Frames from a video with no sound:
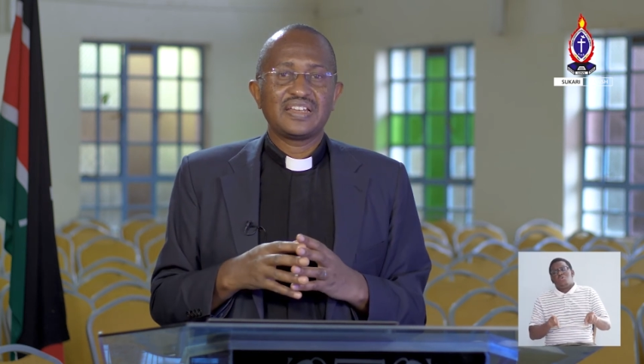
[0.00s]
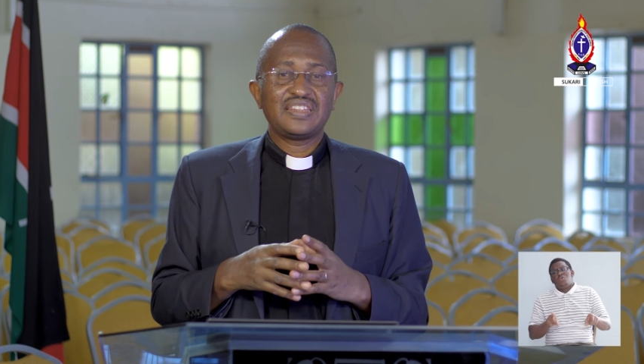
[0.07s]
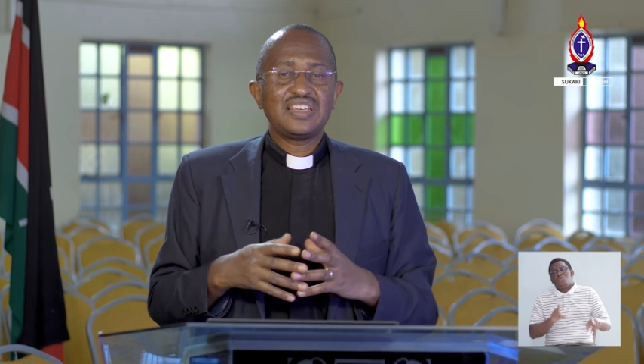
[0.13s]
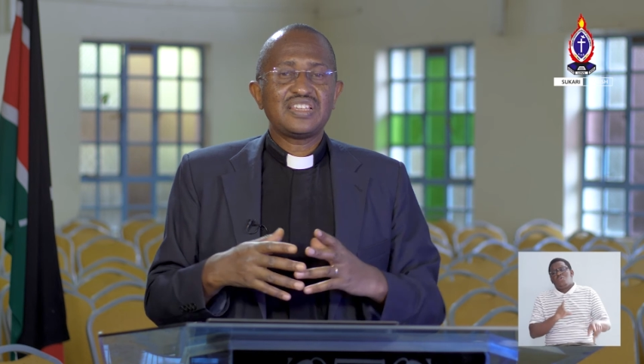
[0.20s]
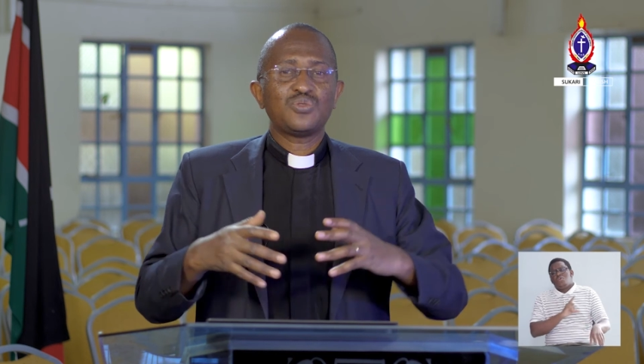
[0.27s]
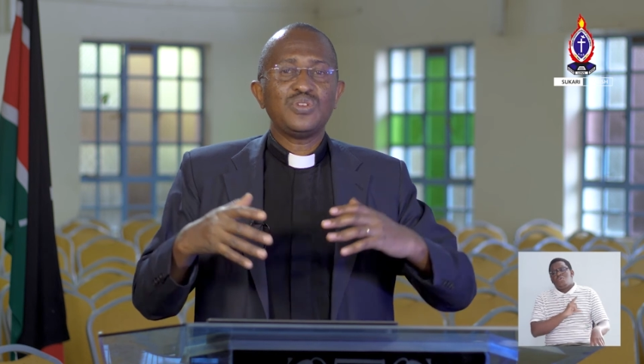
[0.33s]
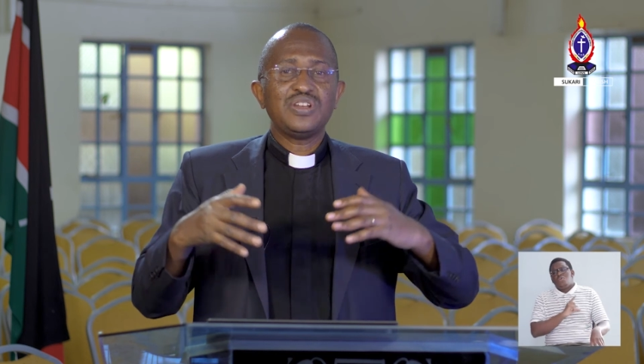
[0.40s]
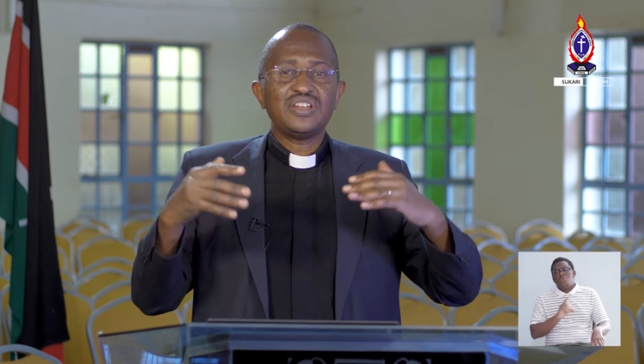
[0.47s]

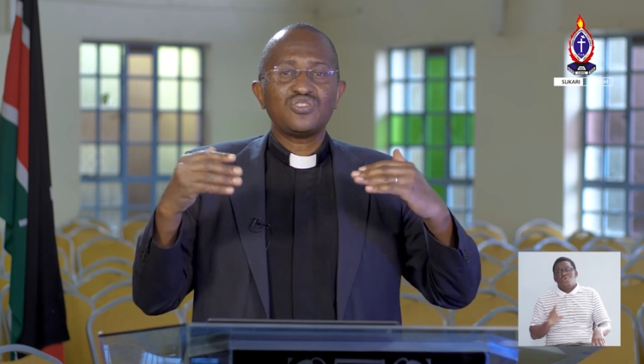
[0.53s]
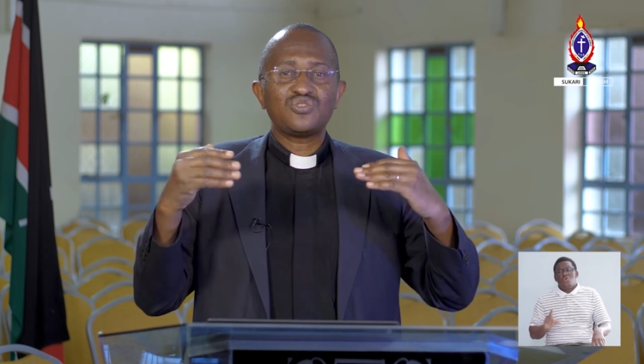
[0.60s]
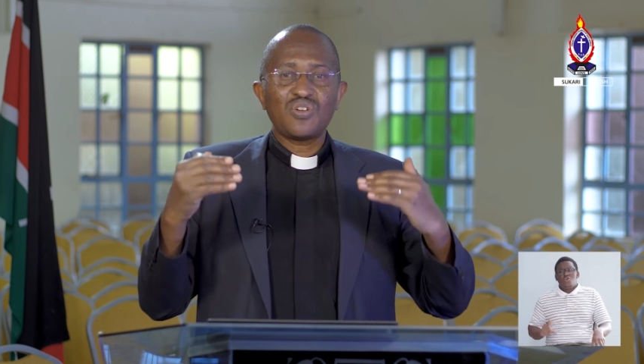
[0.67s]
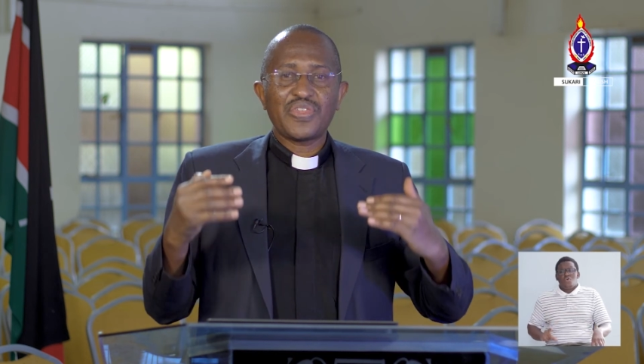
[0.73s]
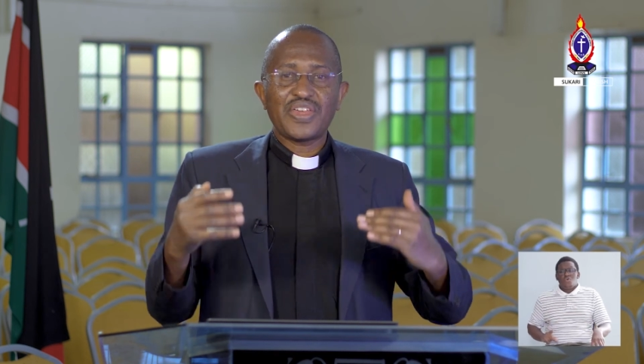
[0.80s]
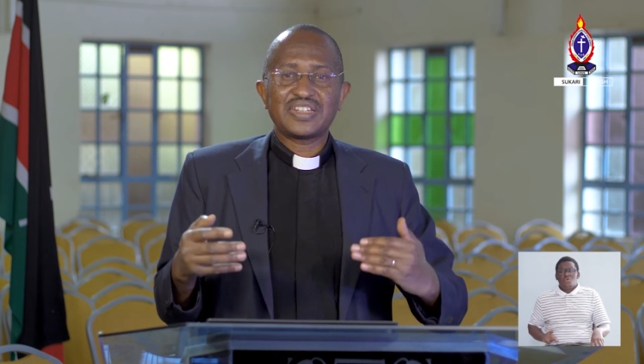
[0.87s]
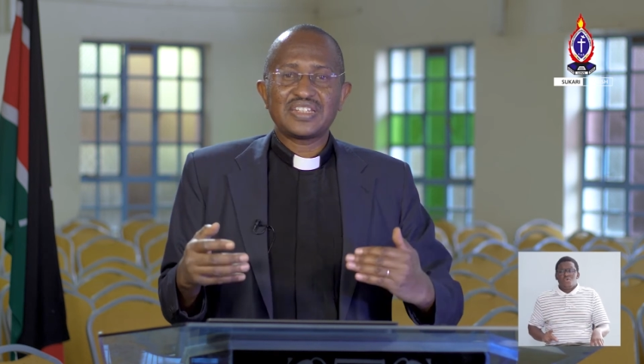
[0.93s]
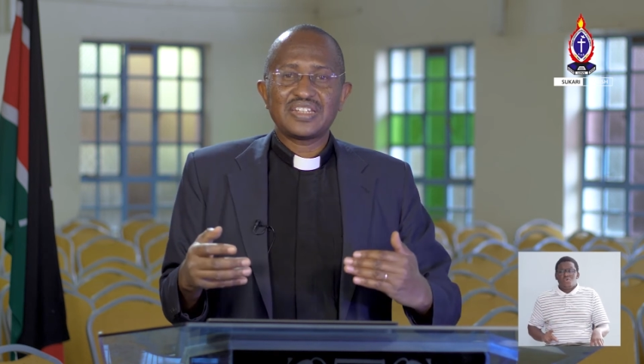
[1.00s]
This will
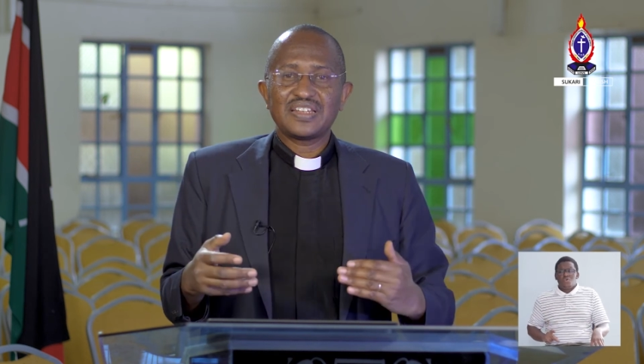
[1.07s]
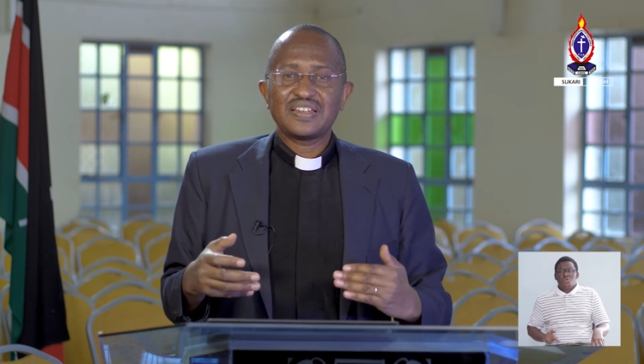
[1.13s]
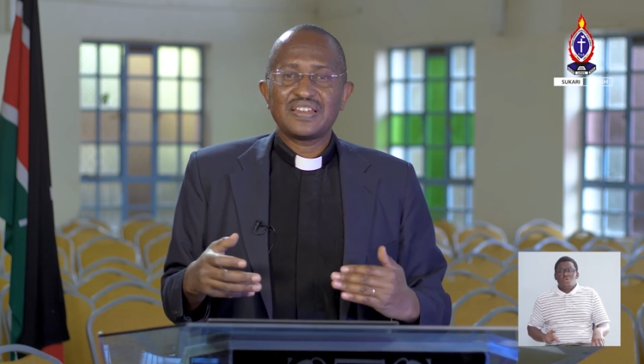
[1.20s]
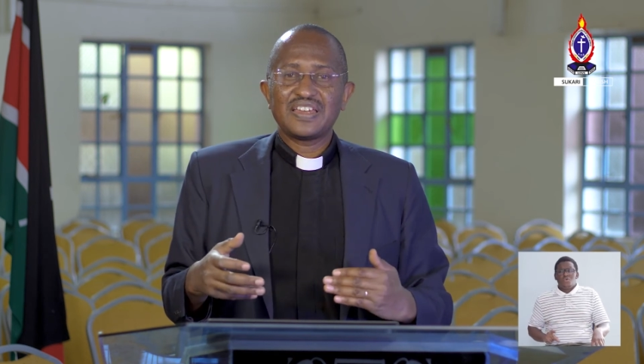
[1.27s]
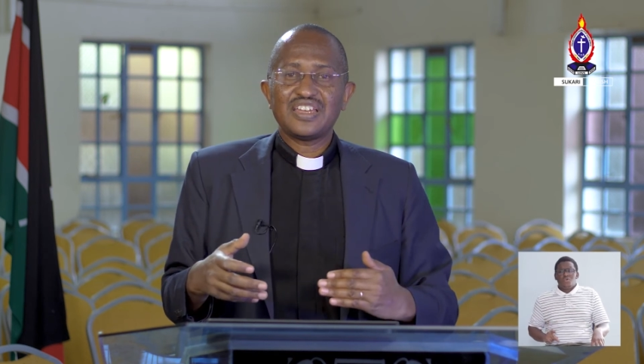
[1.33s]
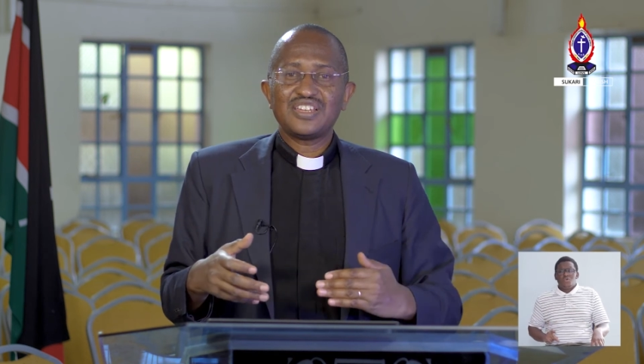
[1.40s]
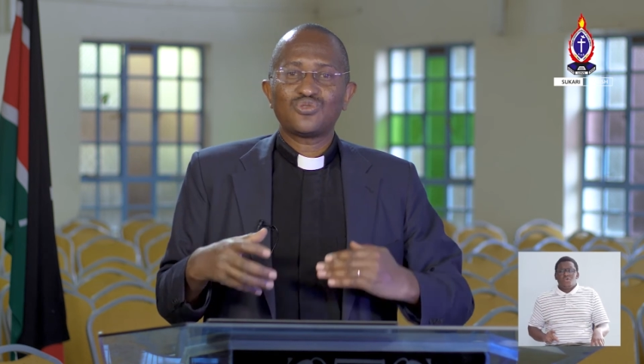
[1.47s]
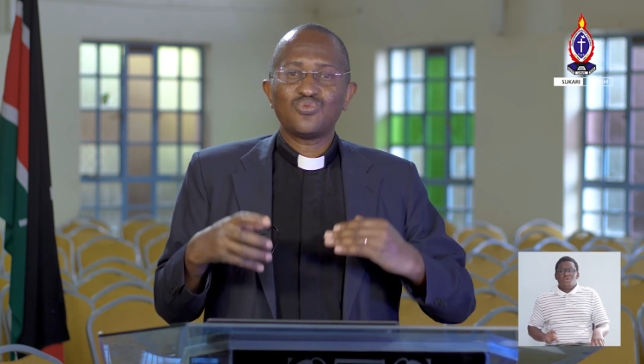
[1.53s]
ensure that
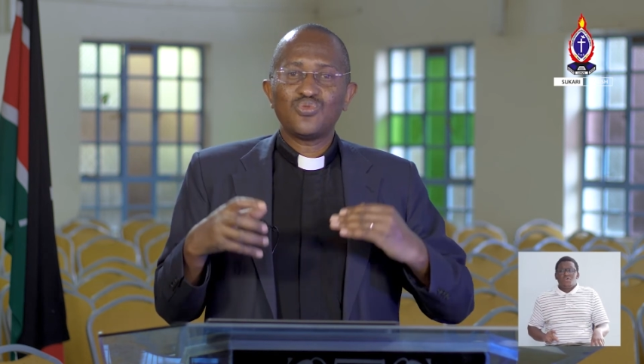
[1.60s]
His